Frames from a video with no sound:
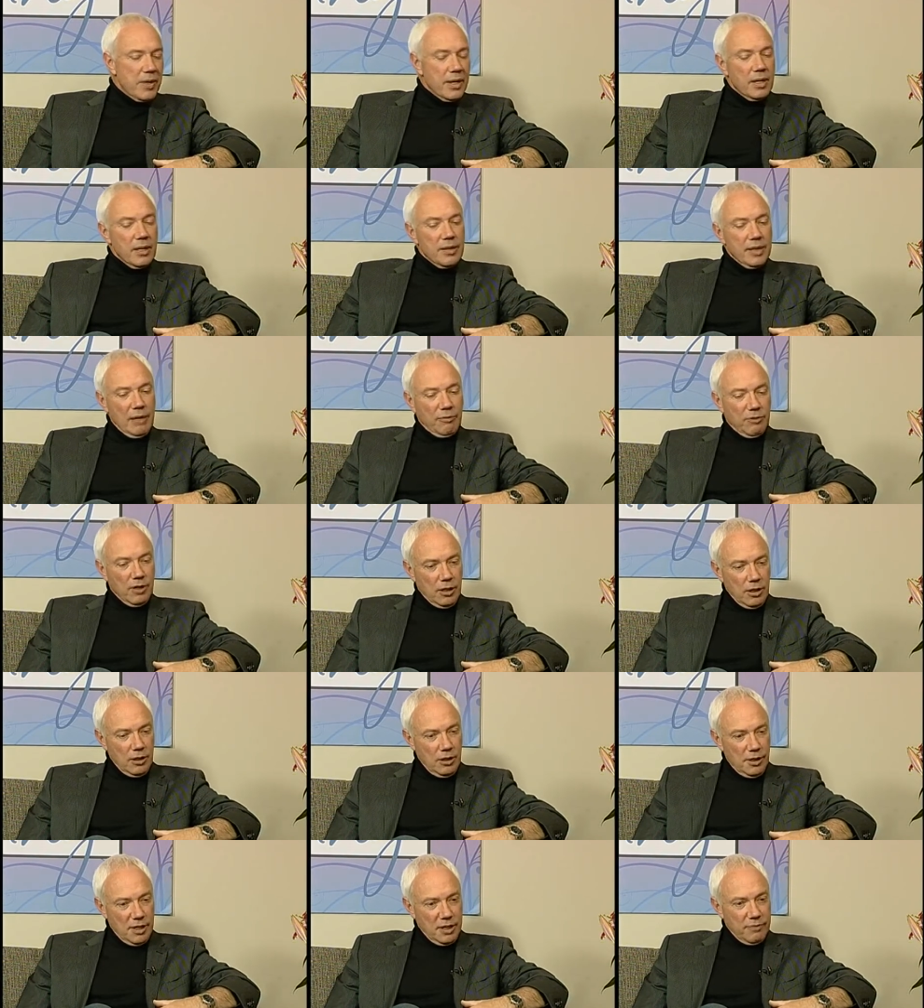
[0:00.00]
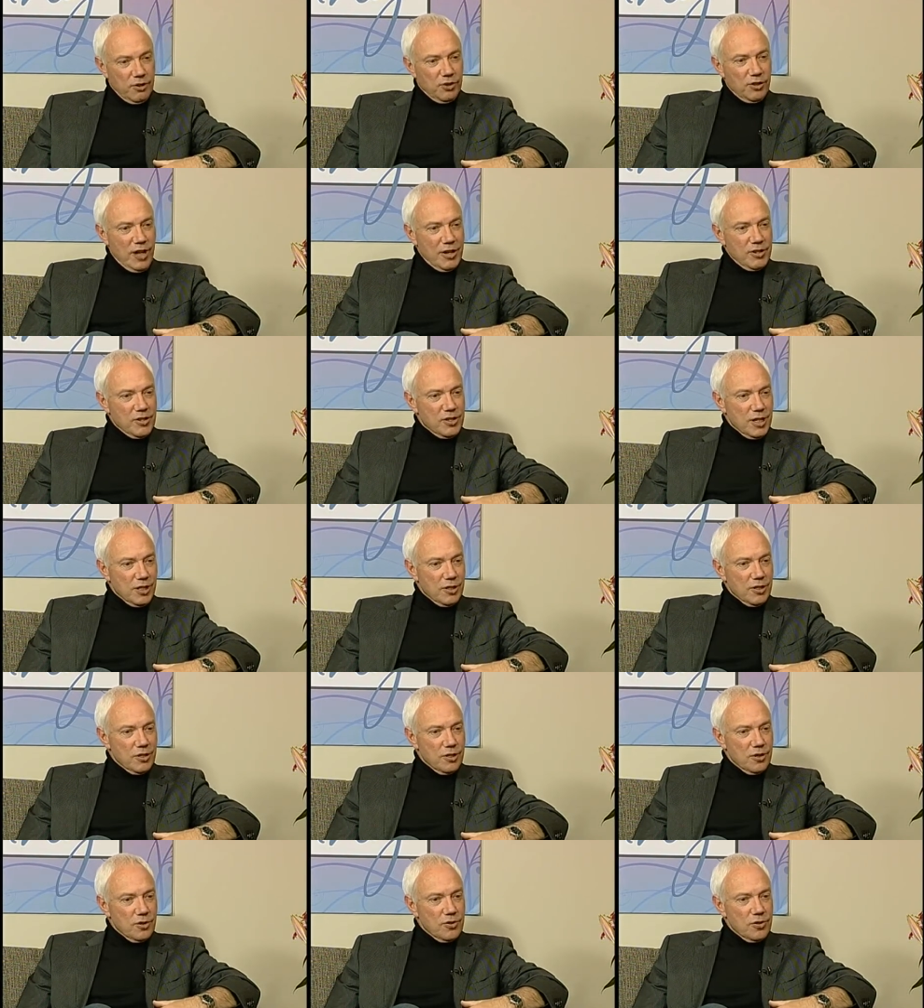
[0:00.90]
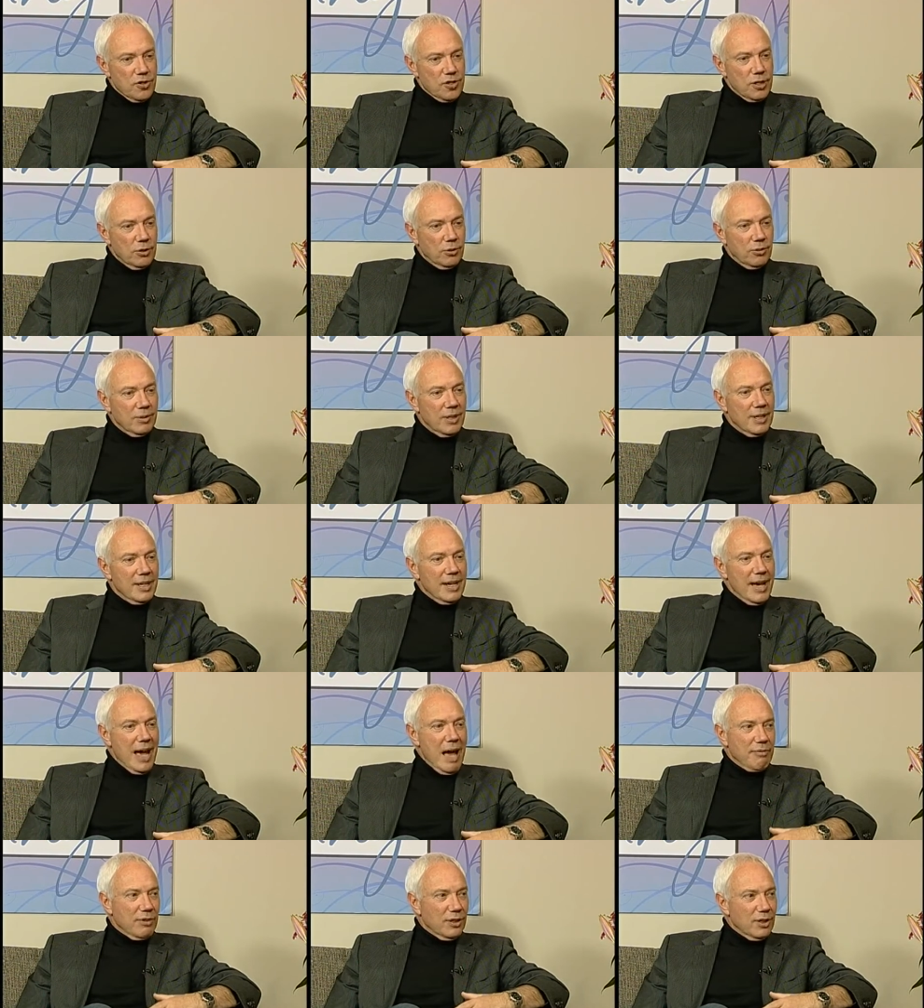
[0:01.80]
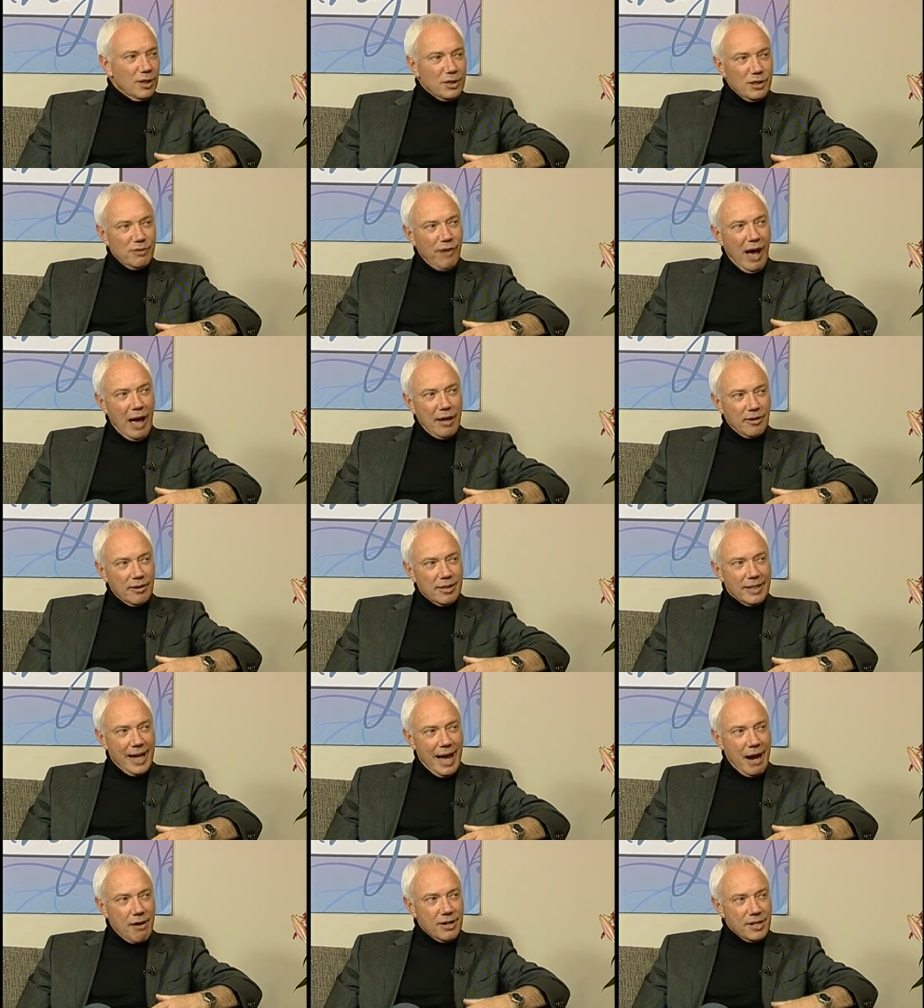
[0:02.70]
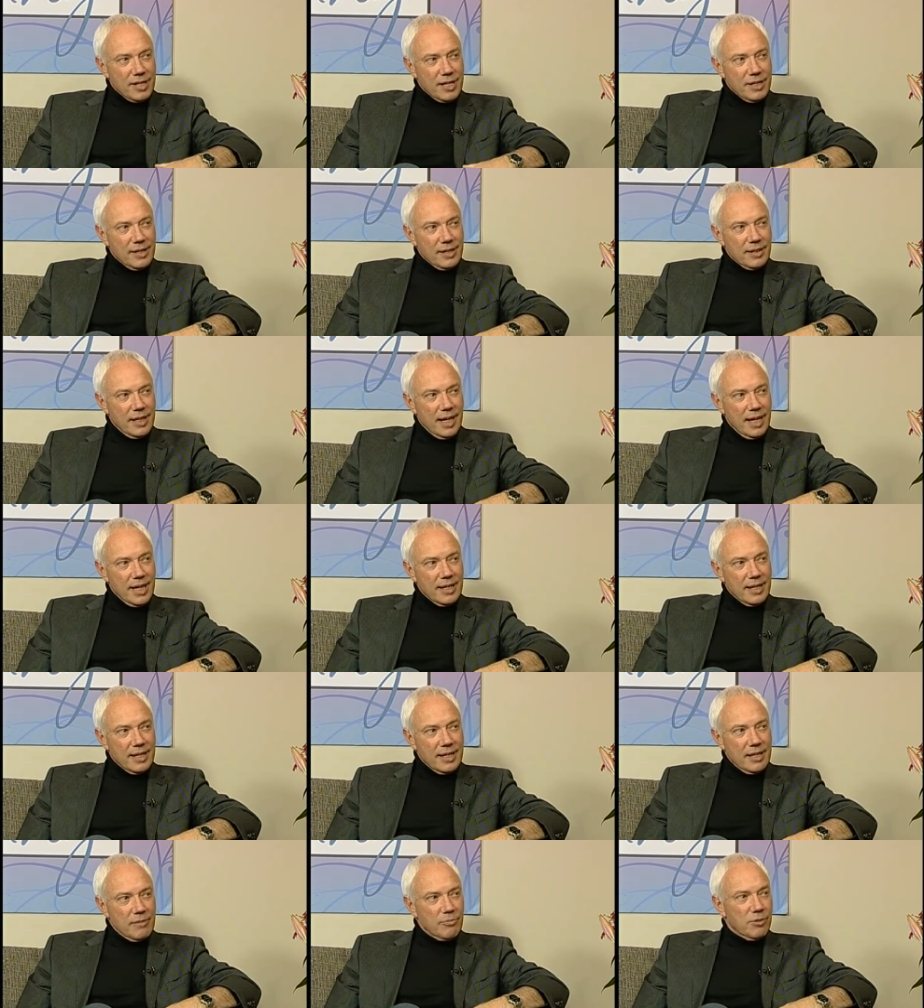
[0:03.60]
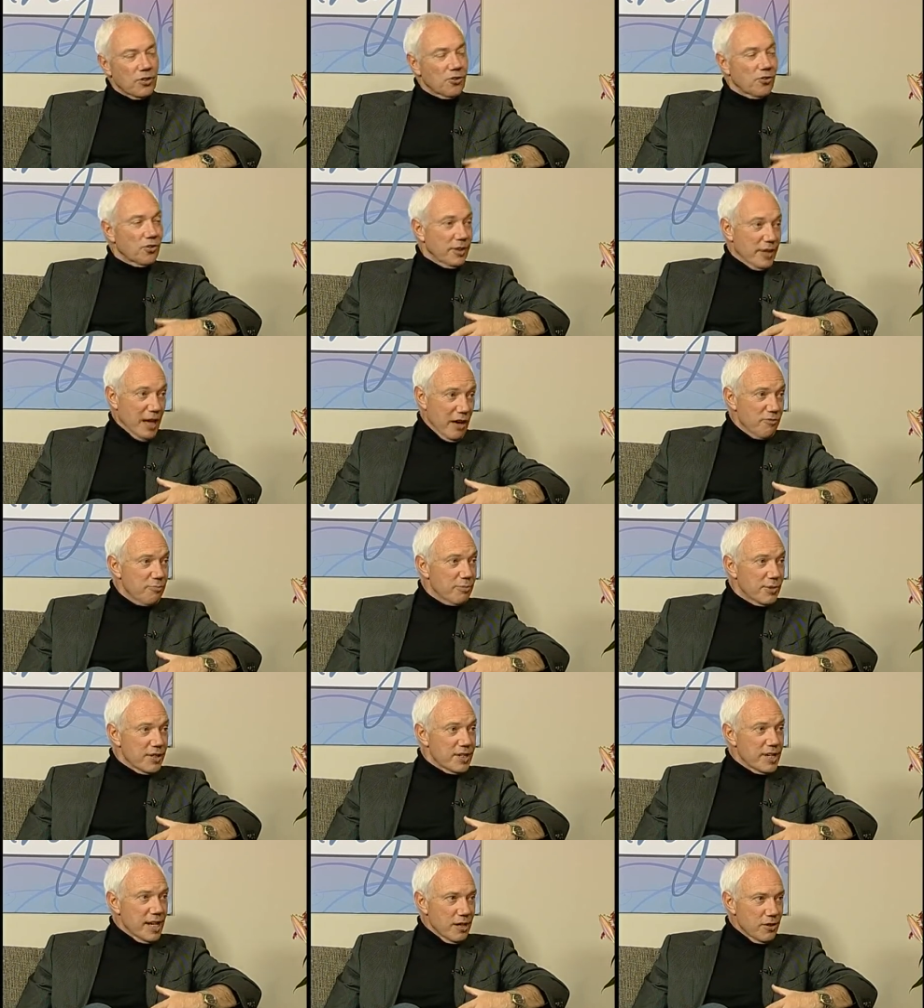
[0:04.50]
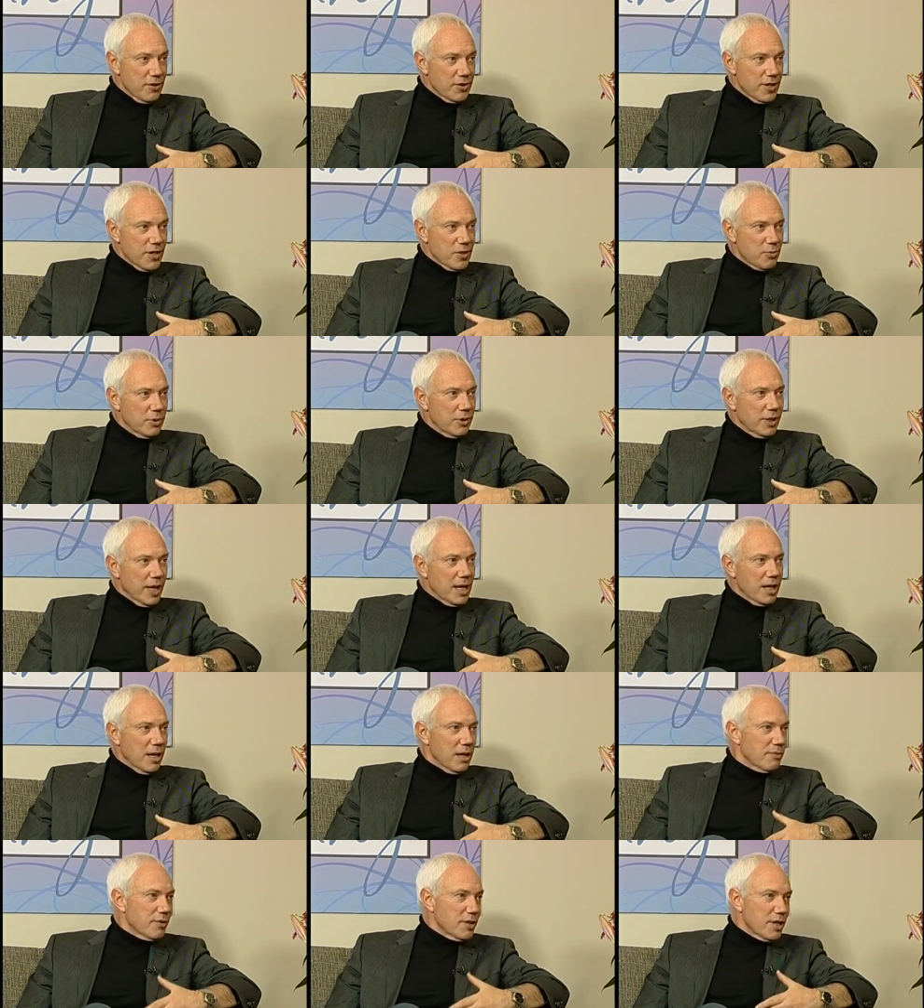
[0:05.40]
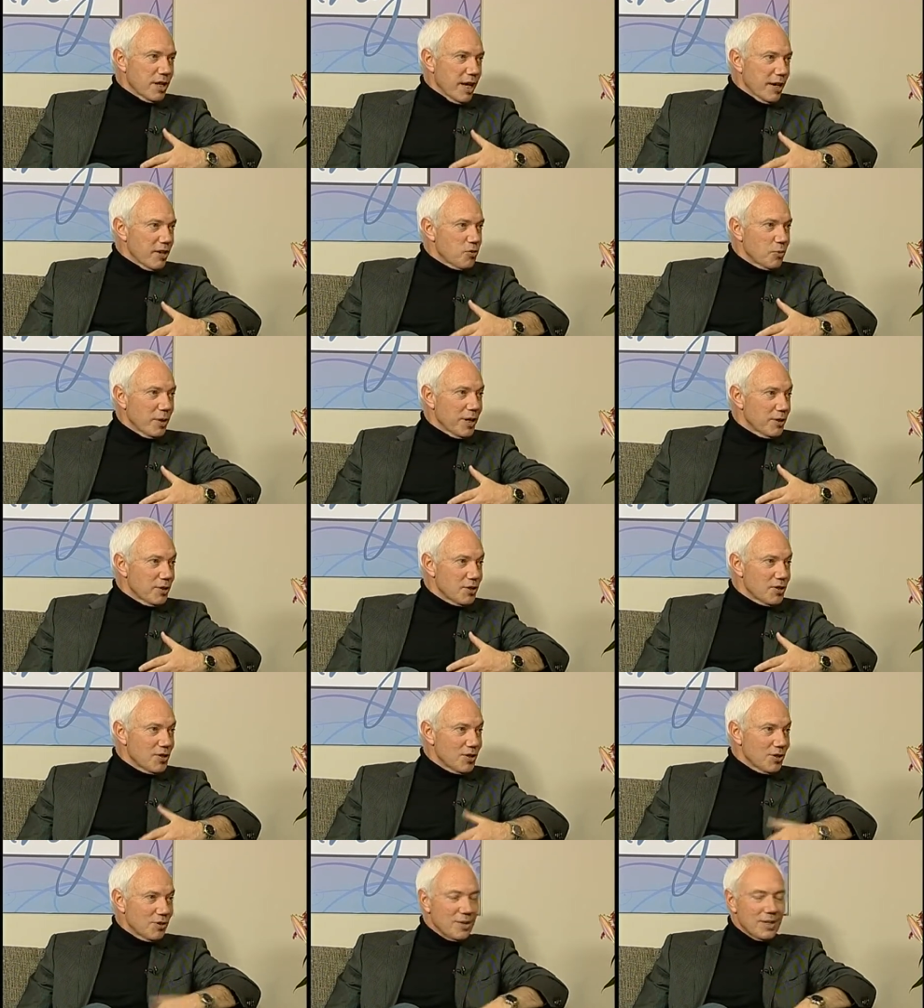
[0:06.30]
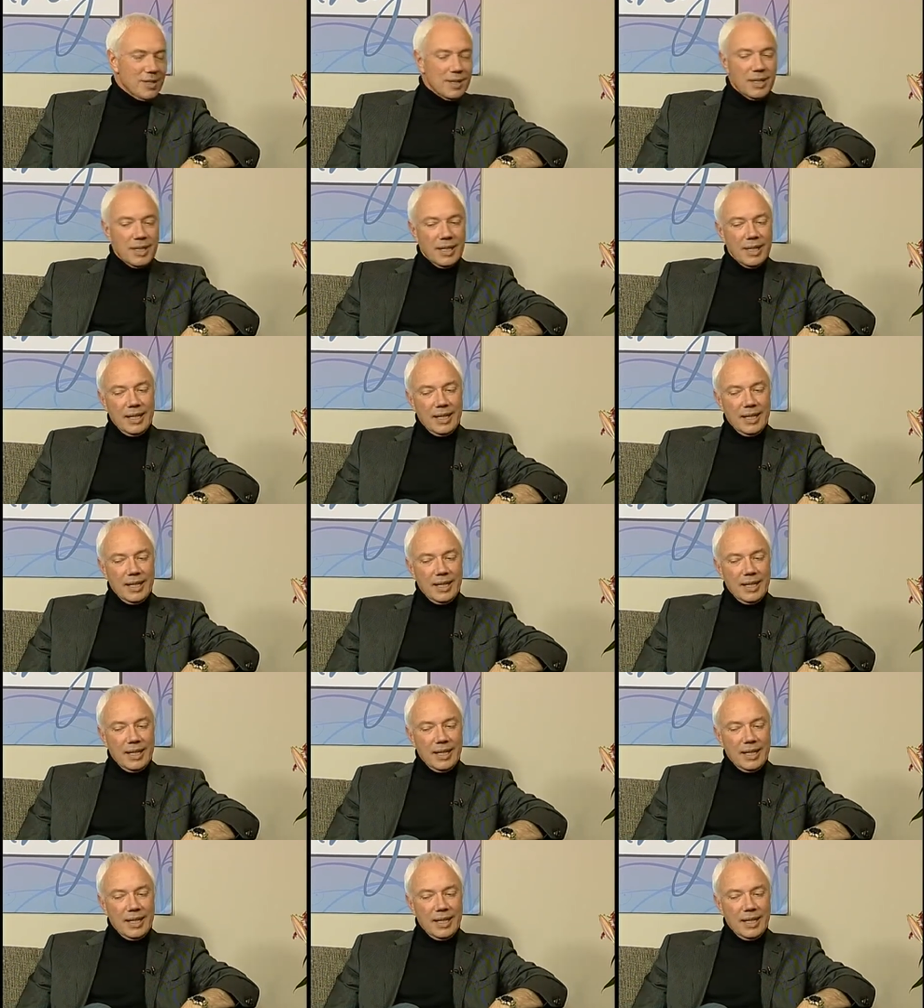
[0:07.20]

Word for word: they've got a lot of adjusting to do, still haven't got the final clarity that they need, which the government tells us we'll get over the next week or two, and